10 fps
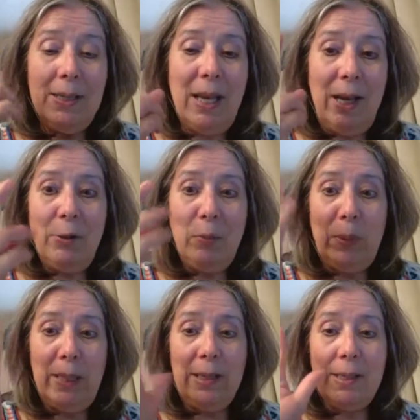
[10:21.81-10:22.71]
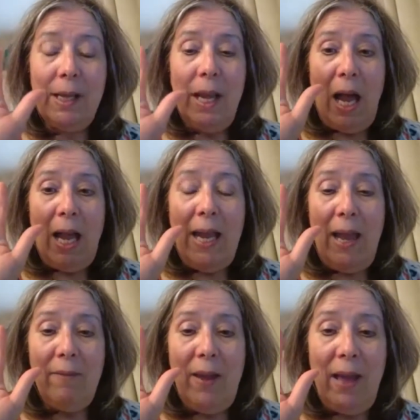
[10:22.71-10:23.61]
tell you, please, I
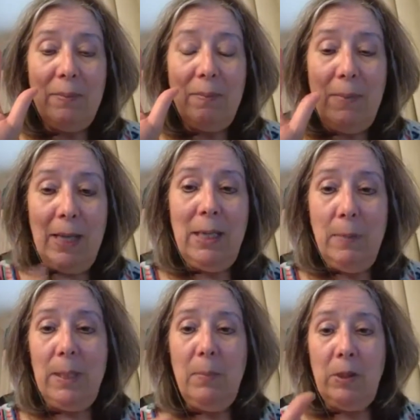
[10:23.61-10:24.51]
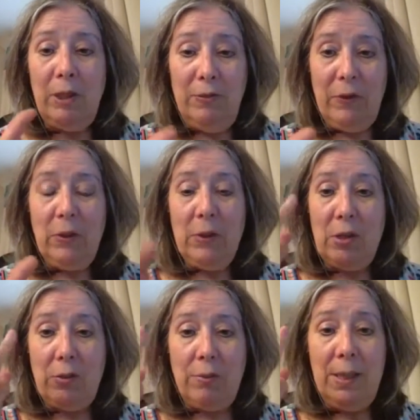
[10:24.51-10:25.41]
have had many people confuse
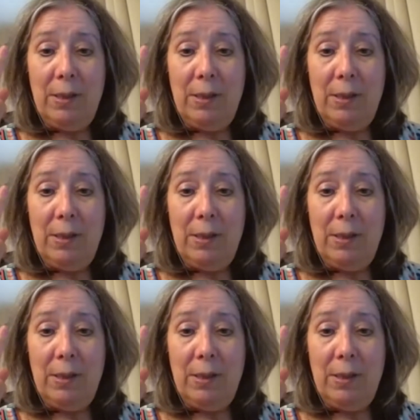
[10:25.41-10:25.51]
three